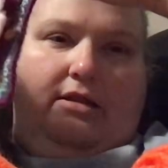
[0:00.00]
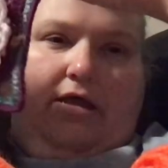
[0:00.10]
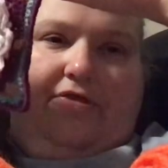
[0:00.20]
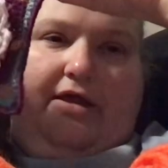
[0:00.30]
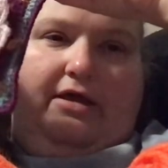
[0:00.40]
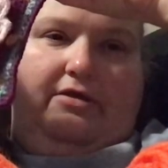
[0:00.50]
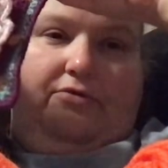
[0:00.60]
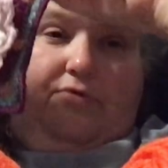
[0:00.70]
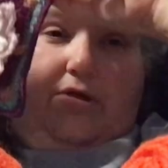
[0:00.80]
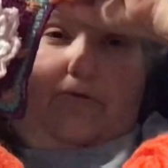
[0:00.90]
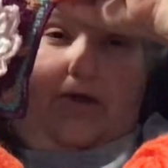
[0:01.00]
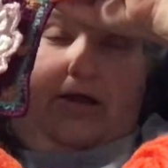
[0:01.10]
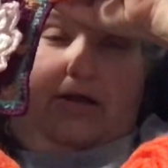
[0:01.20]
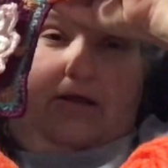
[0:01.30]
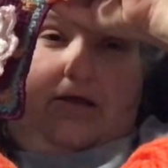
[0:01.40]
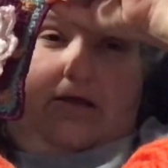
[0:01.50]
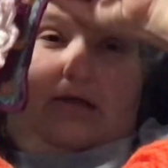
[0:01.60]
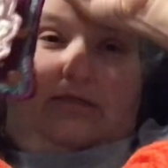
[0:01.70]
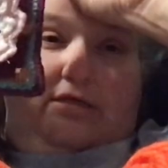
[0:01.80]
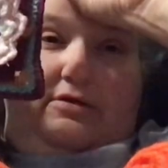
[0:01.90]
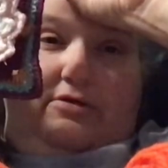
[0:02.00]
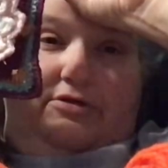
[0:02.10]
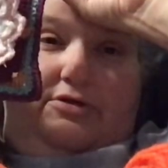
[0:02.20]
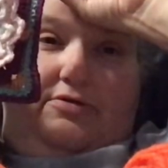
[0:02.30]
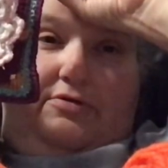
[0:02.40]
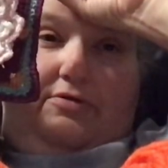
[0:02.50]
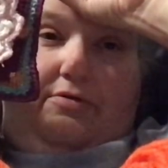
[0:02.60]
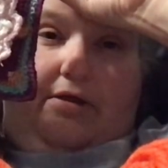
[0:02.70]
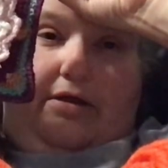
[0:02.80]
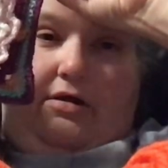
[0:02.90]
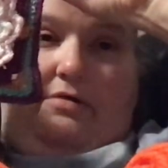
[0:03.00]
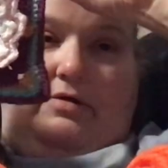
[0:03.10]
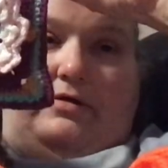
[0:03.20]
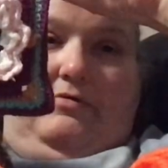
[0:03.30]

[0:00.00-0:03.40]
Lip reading: I think 3 weight. It's either 2 or 3 weight yarn. I'm not